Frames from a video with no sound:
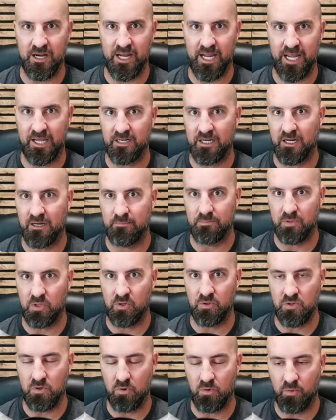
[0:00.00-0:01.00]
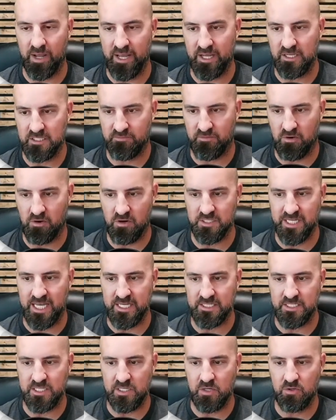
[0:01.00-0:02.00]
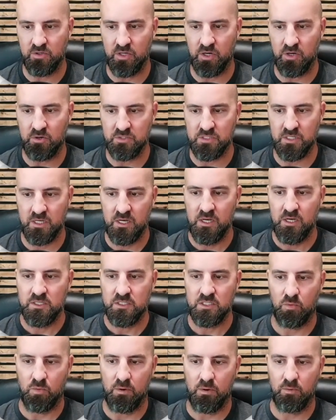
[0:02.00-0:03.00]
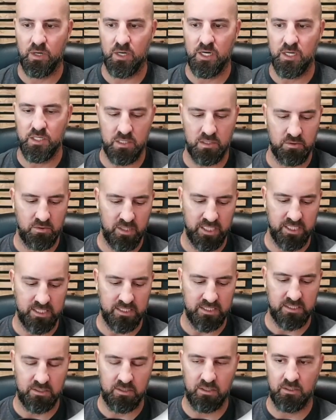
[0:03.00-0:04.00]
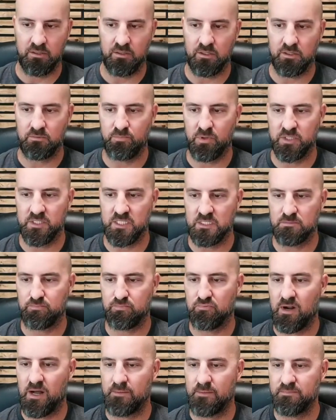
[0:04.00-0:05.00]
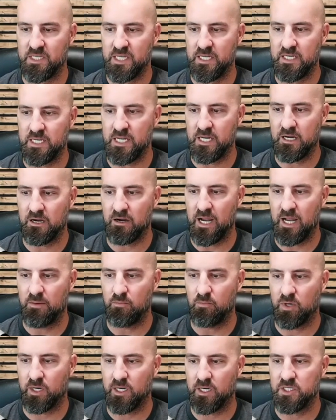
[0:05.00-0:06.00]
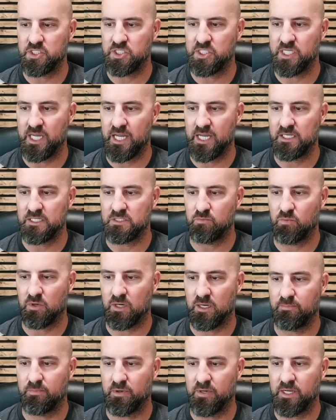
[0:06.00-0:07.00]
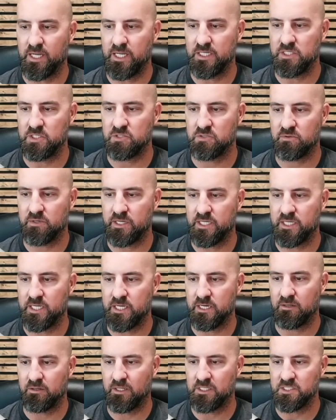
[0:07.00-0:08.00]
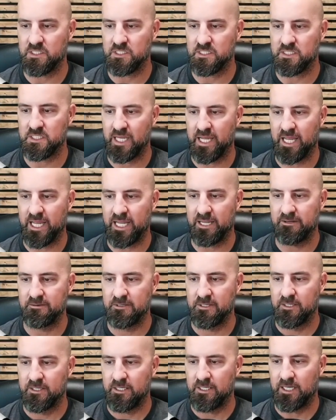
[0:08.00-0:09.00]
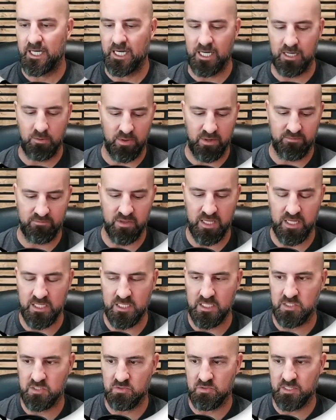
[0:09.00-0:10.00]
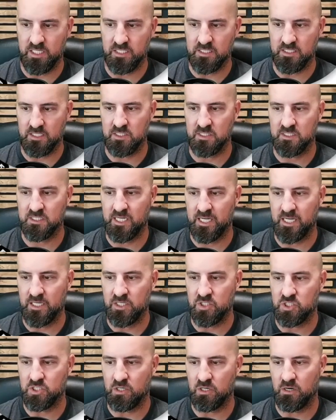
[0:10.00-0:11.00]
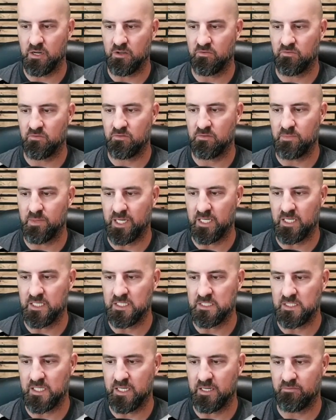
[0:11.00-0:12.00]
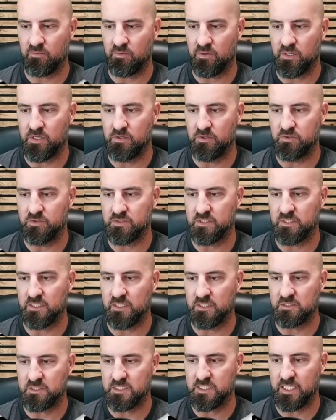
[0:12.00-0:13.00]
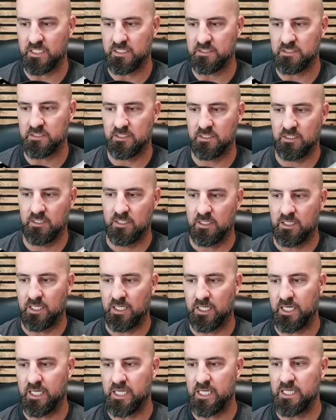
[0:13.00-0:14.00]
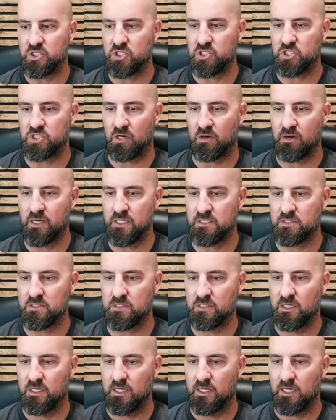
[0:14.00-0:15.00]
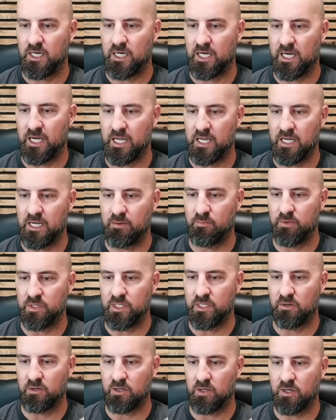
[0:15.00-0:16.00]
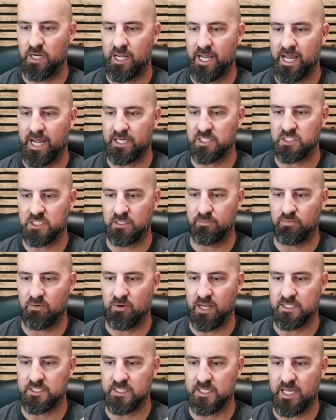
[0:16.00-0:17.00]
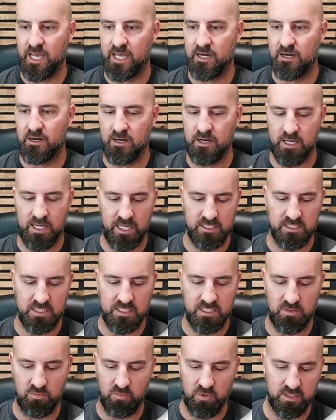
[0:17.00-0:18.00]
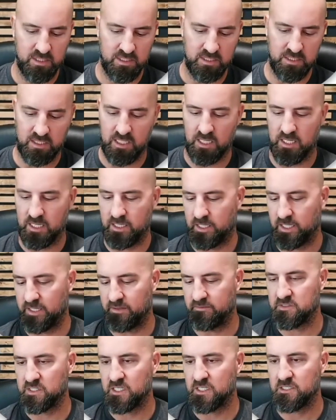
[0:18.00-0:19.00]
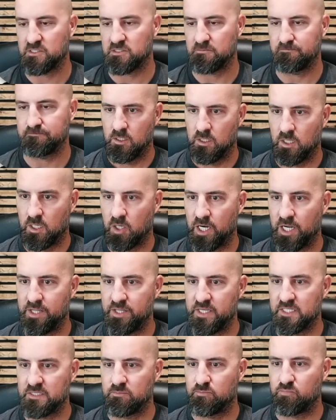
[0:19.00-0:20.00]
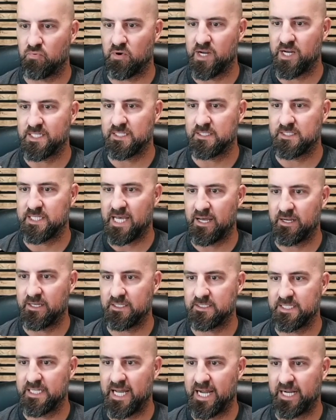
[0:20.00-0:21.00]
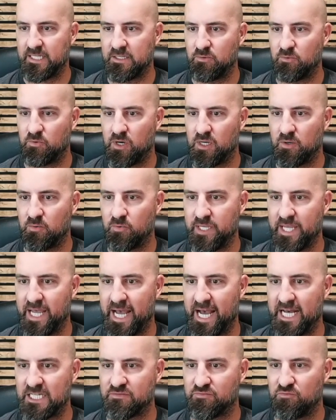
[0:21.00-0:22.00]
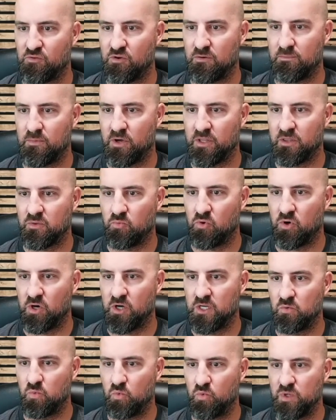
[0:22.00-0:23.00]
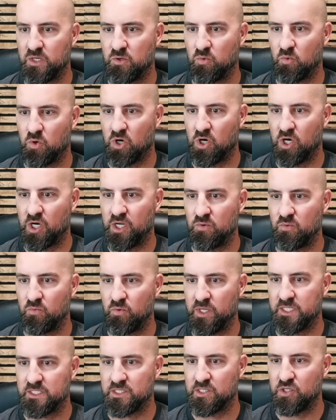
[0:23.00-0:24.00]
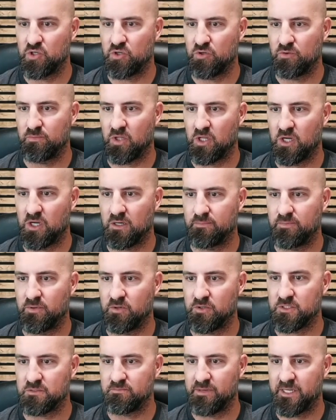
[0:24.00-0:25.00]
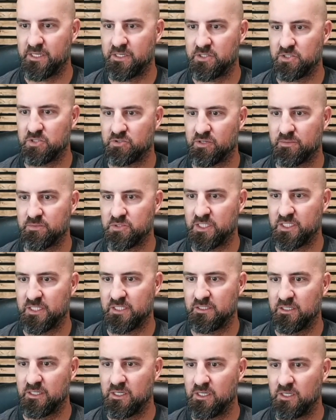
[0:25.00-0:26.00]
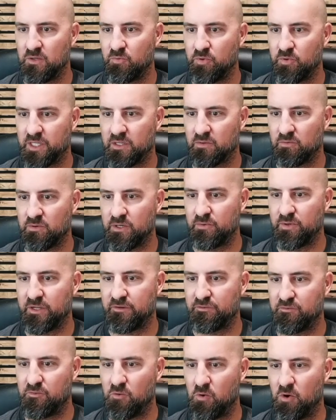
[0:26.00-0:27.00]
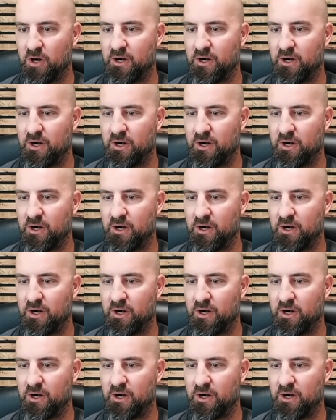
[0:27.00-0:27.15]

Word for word: and going to blow you away as far as SEO goes. So, what we're going to do is put this prompt in here and we're going to change, we're going to put an industry in here. Let's just say, uh, whatever the industry is. Let's just say insurance to make it easy. Everyone knows and understands uh, insurance. Uh, and then we are going to actually press enter and see what this kind of gives us. All right, this breaks it down exactly what we asked for month one, week one, week two, blog post, meta description, week three, week four.